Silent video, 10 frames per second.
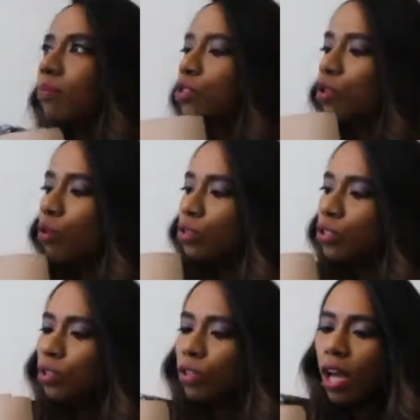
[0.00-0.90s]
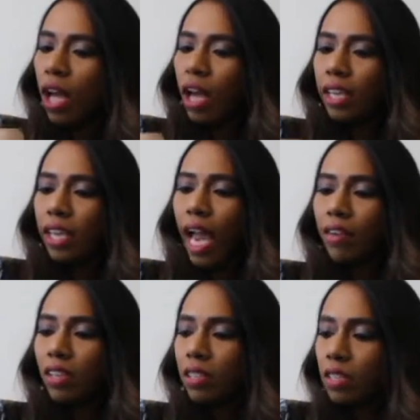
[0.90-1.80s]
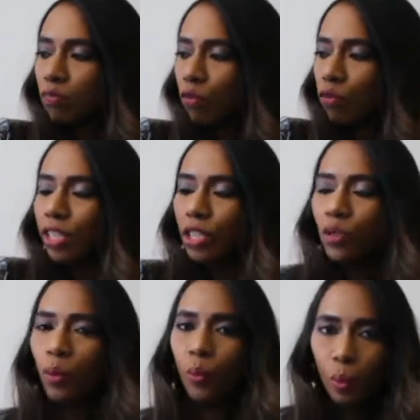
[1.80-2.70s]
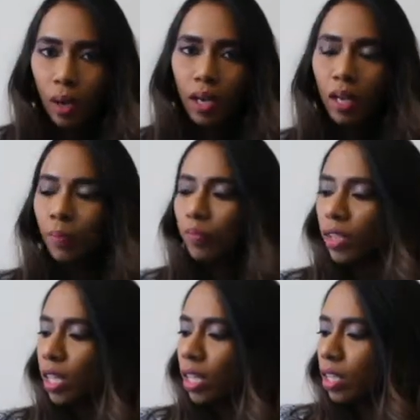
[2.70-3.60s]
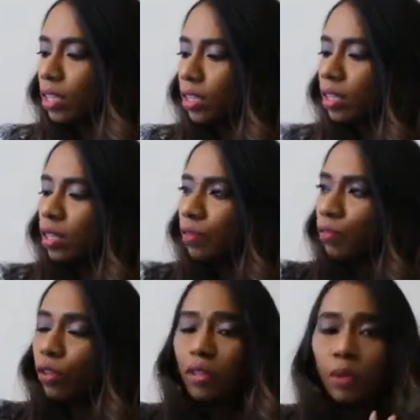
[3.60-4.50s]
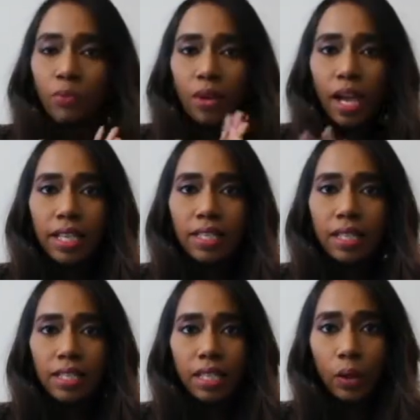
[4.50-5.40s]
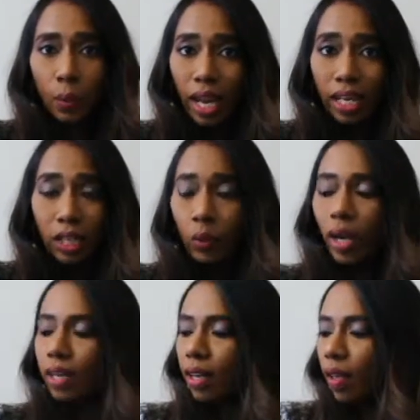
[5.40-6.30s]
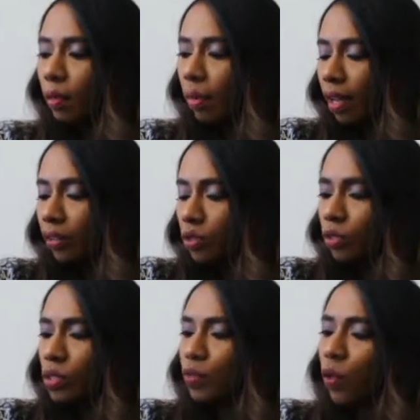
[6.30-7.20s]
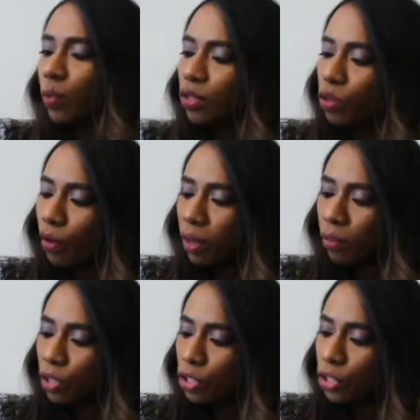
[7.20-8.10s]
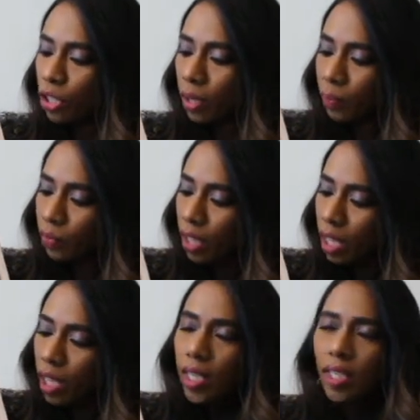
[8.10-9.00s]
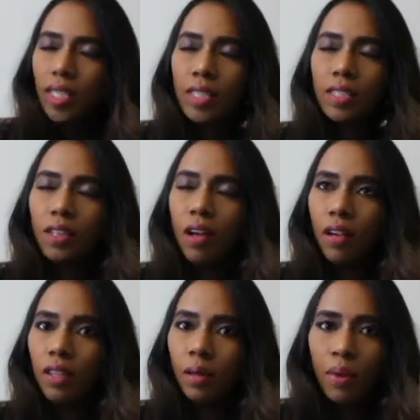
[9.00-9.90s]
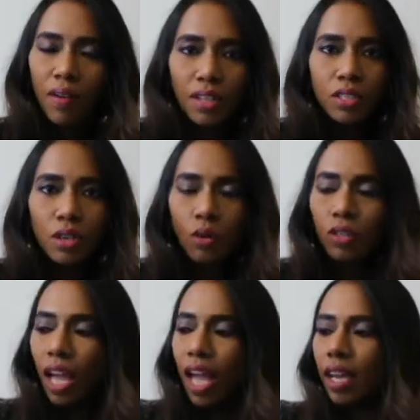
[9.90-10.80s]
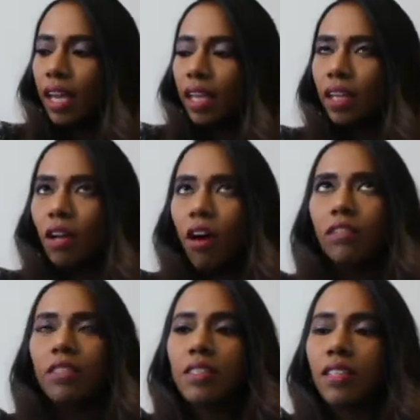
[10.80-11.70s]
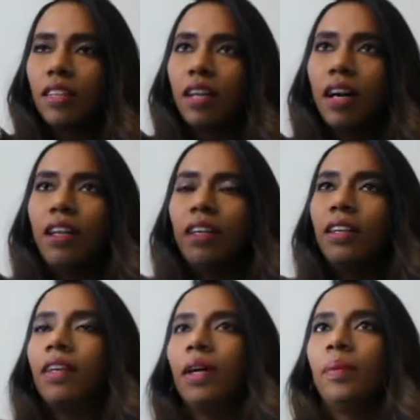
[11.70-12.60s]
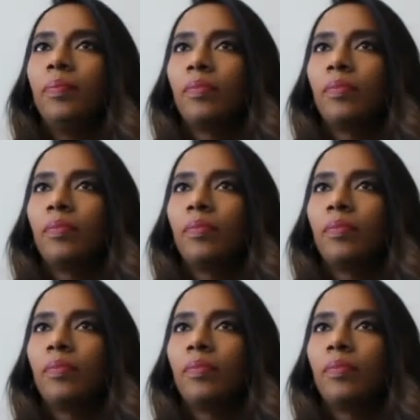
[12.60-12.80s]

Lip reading: tote. I carry this mostly to work. For the price, it is a great leather bag. So this is from the Tory Burch. This is called the Perry Tote, and I got this in the color, I